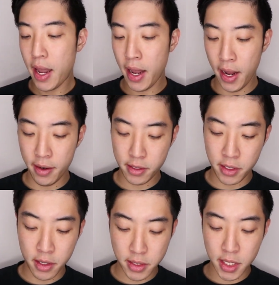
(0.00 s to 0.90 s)

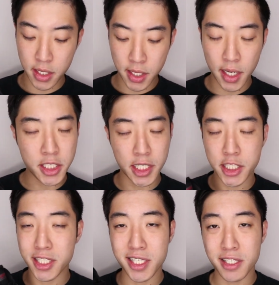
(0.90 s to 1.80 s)
And you know, to the touch, it
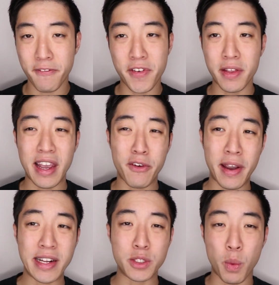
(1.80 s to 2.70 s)
just doesn't feel that
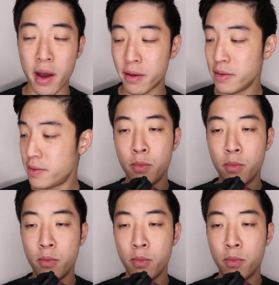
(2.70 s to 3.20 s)
great as well.